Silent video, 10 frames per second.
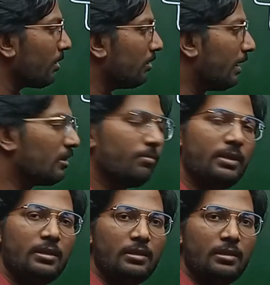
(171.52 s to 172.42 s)
that will
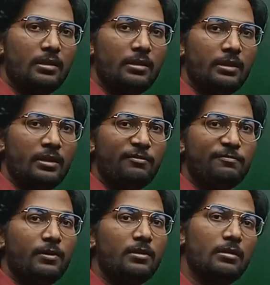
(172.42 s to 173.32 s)
be enough
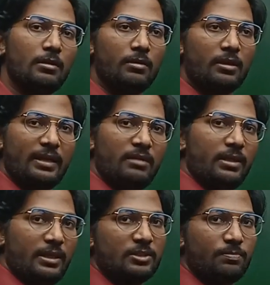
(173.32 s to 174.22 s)
for
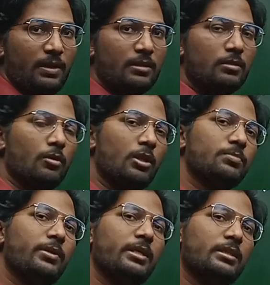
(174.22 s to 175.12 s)
kinematics part.
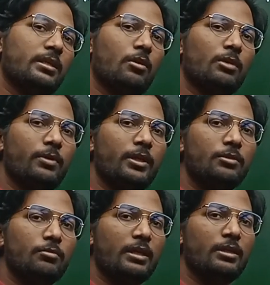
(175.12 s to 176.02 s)
Cross product and dot
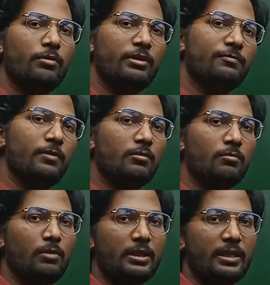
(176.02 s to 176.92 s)
product you can do it for
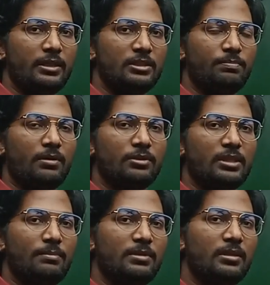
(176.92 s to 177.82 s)
work energy power
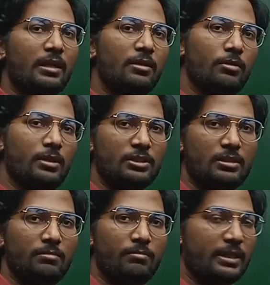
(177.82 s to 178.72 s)
chapter and
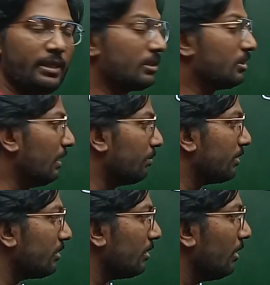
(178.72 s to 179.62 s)
rotational mechanics
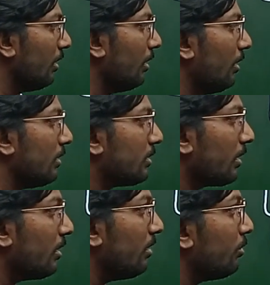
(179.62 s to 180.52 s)
chapter.
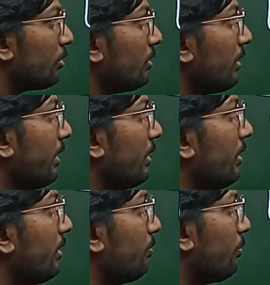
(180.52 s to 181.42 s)
Circular motion and here